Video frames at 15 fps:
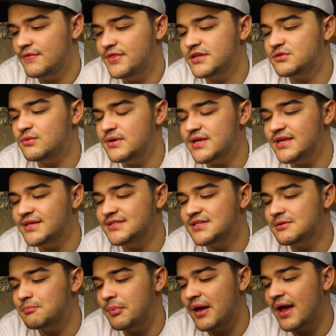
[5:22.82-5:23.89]
This one
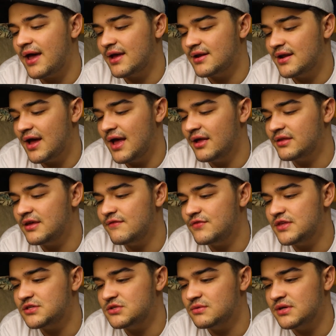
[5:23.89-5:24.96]
isn't bad. I'll
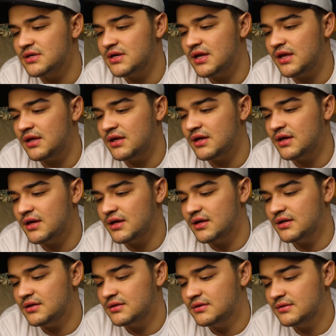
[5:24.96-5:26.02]
give this one a,
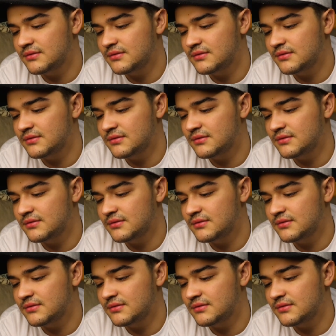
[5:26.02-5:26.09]
I